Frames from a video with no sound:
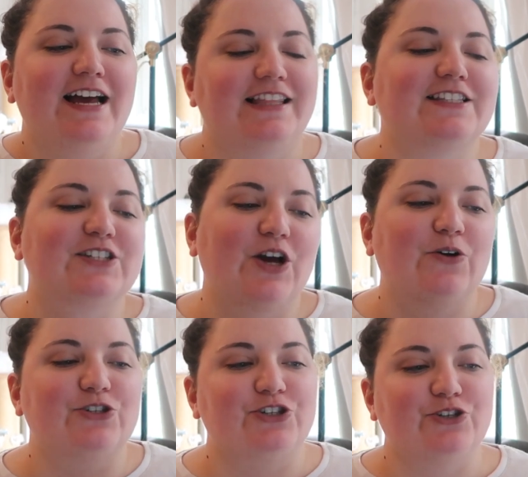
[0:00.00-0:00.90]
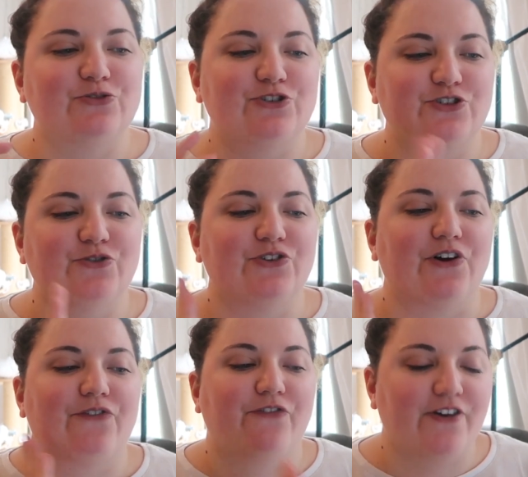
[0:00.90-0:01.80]
Let's go to June
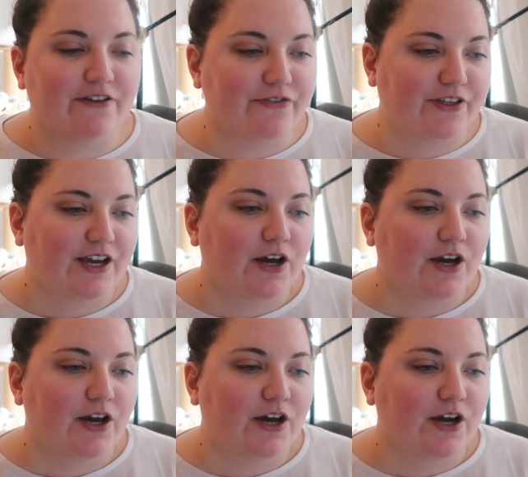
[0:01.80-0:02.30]
5th.